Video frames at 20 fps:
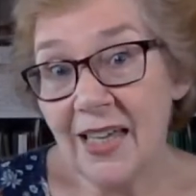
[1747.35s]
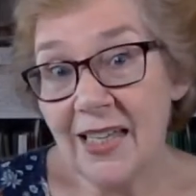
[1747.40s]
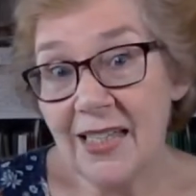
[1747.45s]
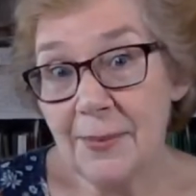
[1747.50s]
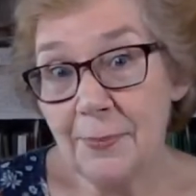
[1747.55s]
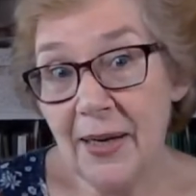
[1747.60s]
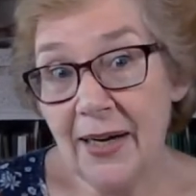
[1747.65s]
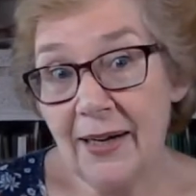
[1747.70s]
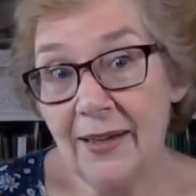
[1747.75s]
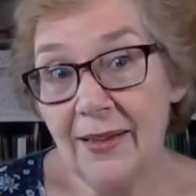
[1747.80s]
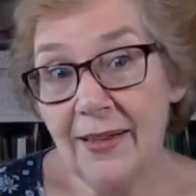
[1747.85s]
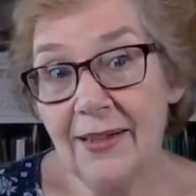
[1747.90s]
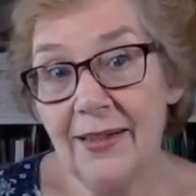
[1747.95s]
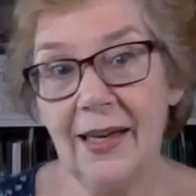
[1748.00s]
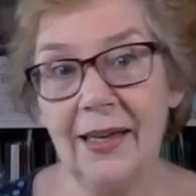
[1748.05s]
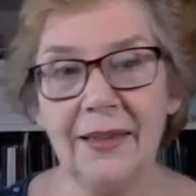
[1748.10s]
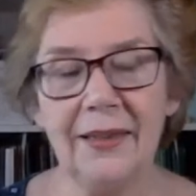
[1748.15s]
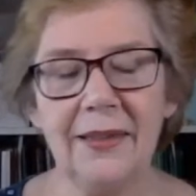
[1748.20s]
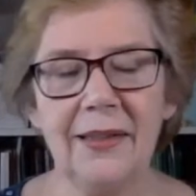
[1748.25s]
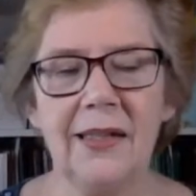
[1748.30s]
It's better
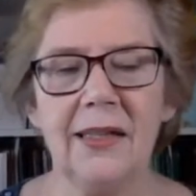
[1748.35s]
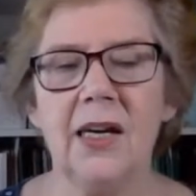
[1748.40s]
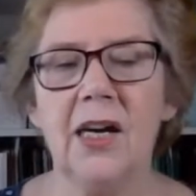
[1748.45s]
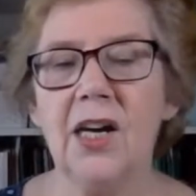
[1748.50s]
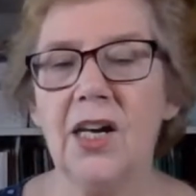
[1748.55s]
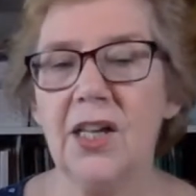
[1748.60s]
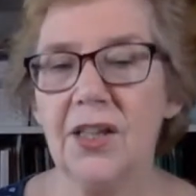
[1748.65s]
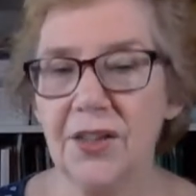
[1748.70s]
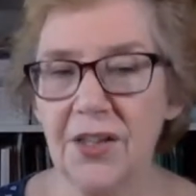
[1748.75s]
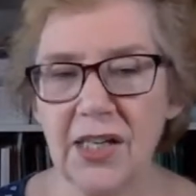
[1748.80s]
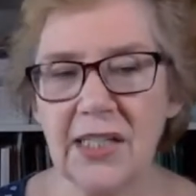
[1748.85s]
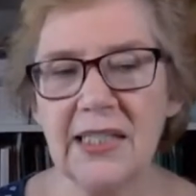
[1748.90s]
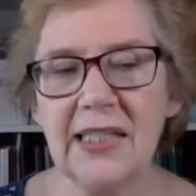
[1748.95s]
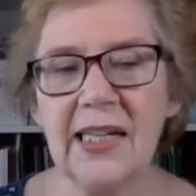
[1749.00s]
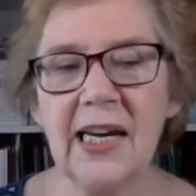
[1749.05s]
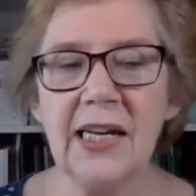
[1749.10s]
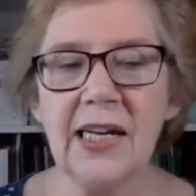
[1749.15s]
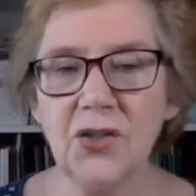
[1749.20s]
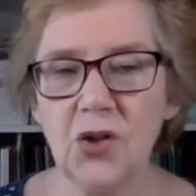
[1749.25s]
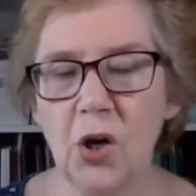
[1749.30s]
than nothing.
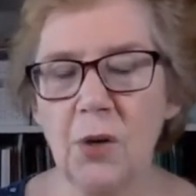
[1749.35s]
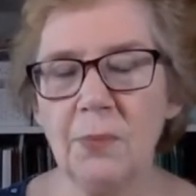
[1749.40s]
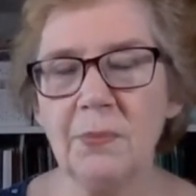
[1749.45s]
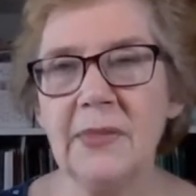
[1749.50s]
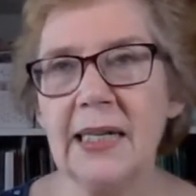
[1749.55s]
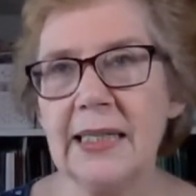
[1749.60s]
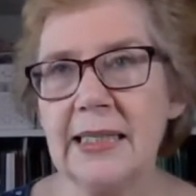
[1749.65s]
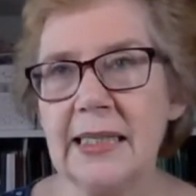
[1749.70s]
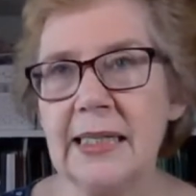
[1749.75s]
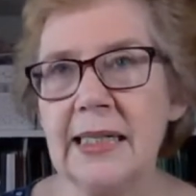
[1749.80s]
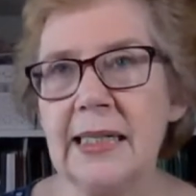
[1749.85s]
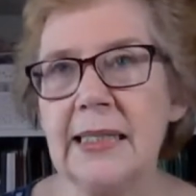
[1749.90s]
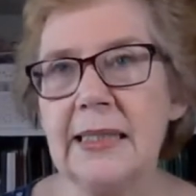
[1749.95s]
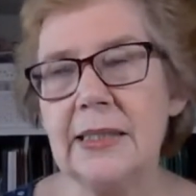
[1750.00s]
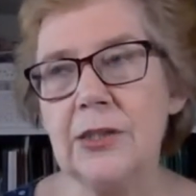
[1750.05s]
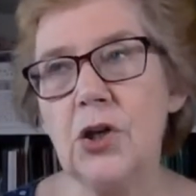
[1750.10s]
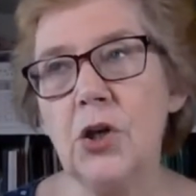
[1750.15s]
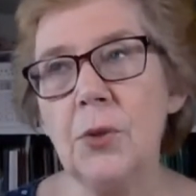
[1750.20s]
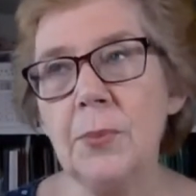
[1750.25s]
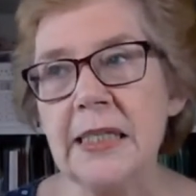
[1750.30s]
Thursday, Tom does
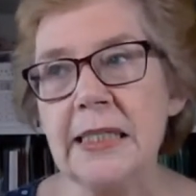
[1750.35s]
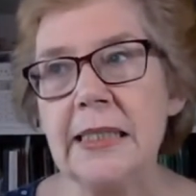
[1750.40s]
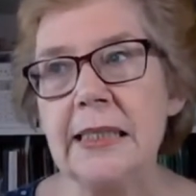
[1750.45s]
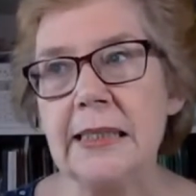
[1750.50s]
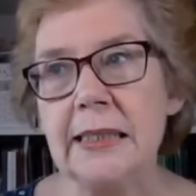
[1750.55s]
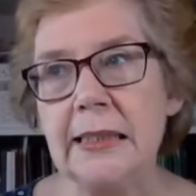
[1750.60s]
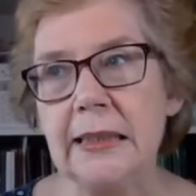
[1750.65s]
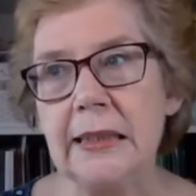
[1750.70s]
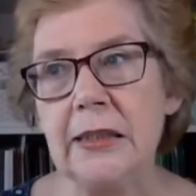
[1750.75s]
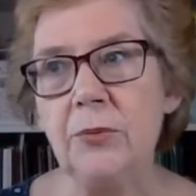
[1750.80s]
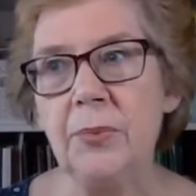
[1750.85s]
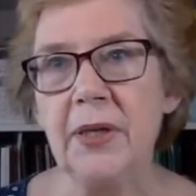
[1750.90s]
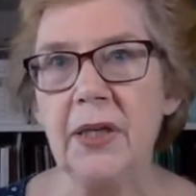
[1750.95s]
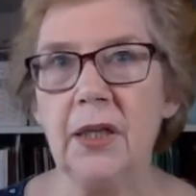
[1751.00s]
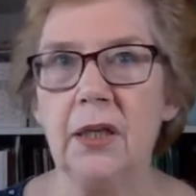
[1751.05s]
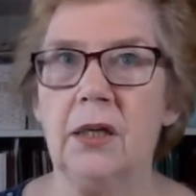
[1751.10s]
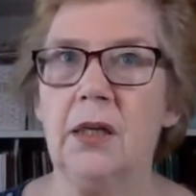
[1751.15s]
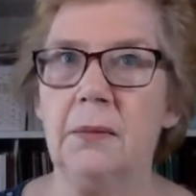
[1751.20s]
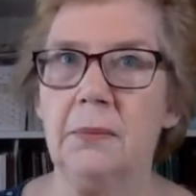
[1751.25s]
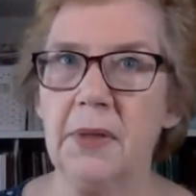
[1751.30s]
his. Thomas is a little
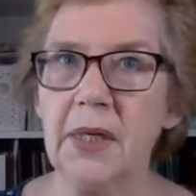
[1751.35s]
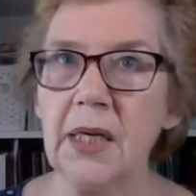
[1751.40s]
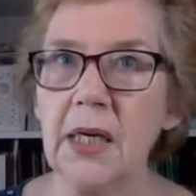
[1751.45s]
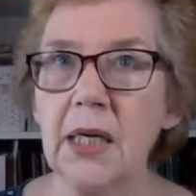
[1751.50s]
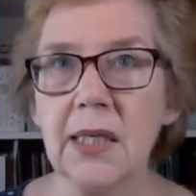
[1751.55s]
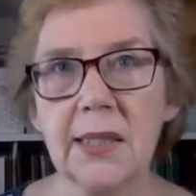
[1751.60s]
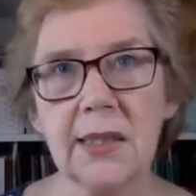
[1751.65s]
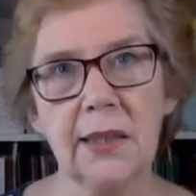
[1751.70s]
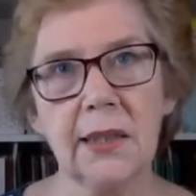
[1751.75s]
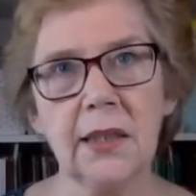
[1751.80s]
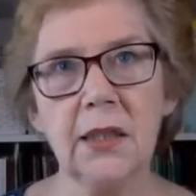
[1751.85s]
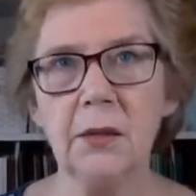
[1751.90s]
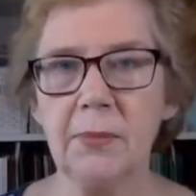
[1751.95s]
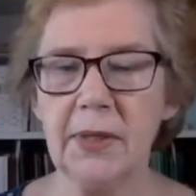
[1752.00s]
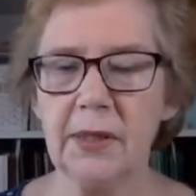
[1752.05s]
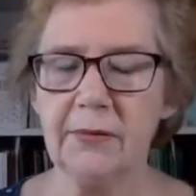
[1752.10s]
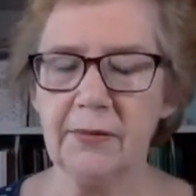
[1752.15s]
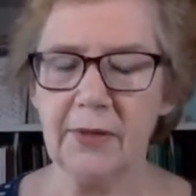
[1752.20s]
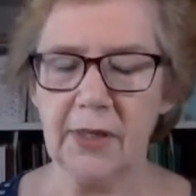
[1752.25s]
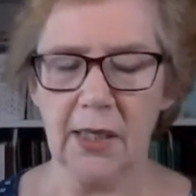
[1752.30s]
bit like me. He's a little
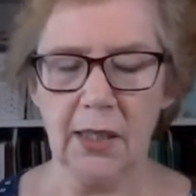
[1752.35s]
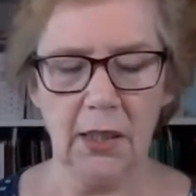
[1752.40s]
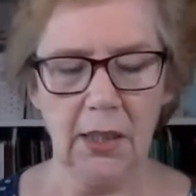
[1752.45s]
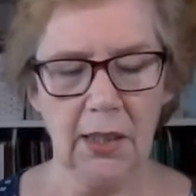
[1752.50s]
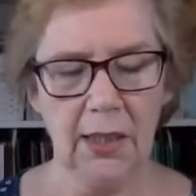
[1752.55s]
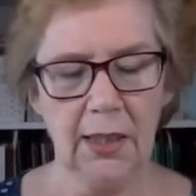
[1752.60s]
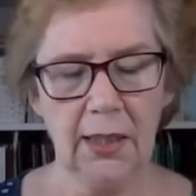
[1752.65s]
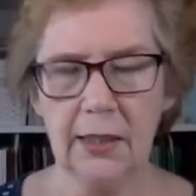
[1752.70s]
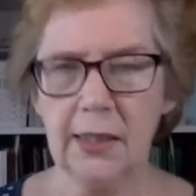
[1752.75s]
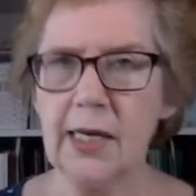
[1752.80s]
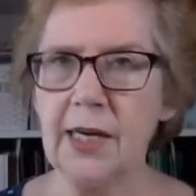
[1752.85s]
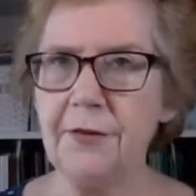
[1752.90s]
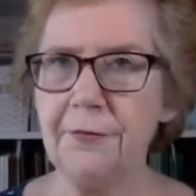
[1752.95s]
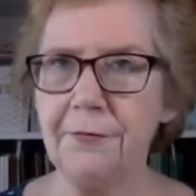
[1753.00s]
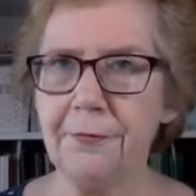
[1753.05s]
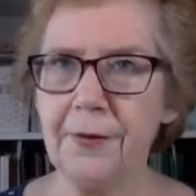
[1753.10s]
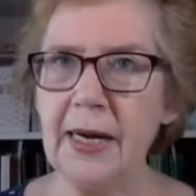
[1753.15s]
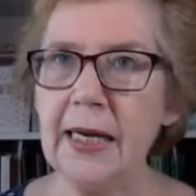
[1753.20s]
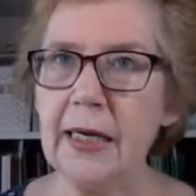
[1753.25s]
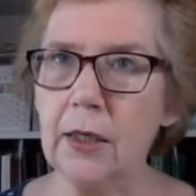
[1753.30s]
bit of a
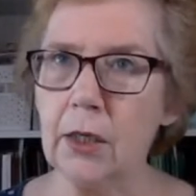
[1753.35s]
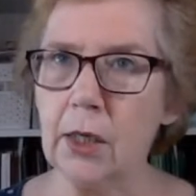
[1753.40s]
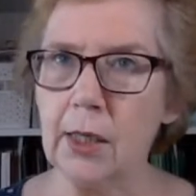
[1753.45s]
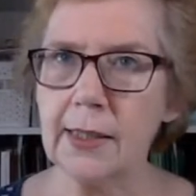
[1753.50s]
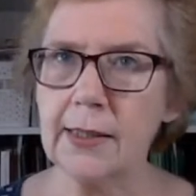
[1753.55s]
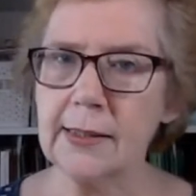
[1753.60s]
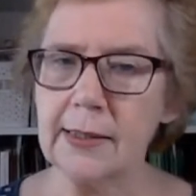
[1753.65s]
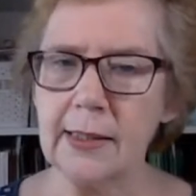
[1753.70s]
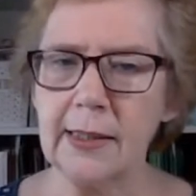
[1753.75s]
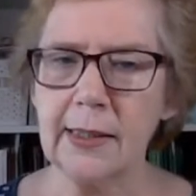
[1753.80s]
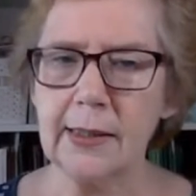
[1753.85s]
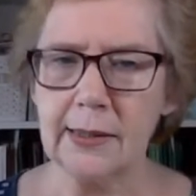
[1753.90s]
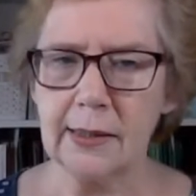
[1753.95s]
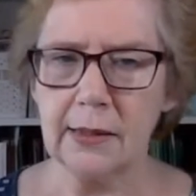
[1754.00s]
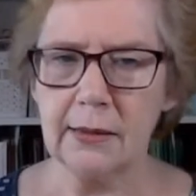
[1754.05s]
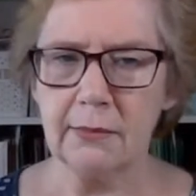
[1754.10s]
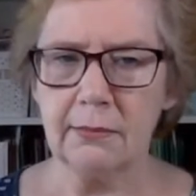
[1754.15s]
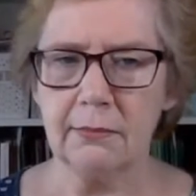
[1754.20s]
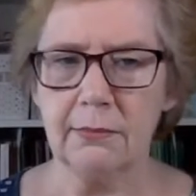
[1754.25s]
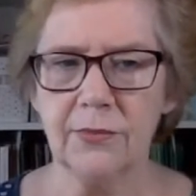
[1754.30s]
neat freak likes
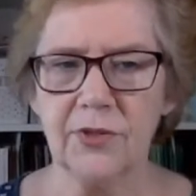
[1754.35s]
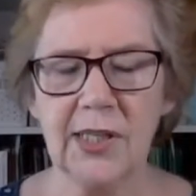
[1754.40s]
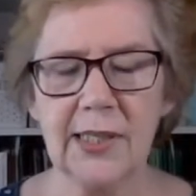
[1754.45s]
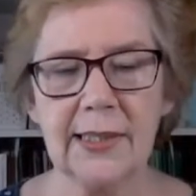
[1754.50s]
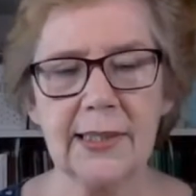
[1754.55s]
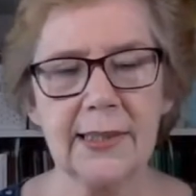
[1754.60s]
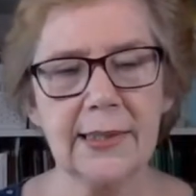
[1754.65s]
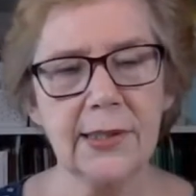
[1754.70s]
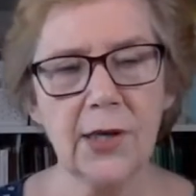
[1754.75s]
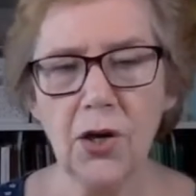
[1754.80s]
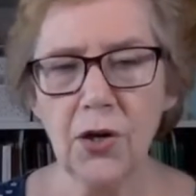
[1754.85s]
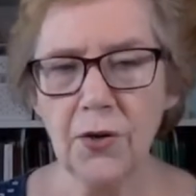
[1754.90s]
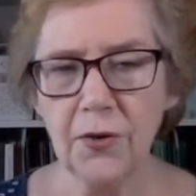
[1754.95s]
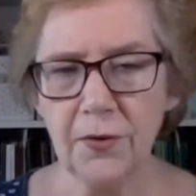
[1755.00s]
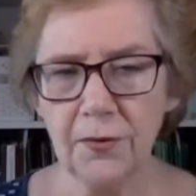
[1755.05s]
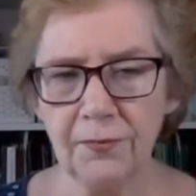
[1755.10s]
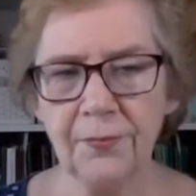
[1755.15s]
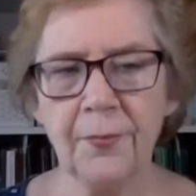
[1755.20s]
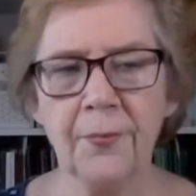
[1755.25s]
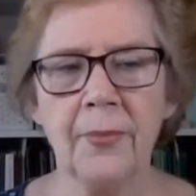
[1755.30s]
things just
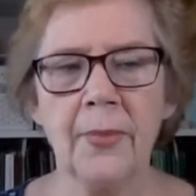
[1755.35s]
so.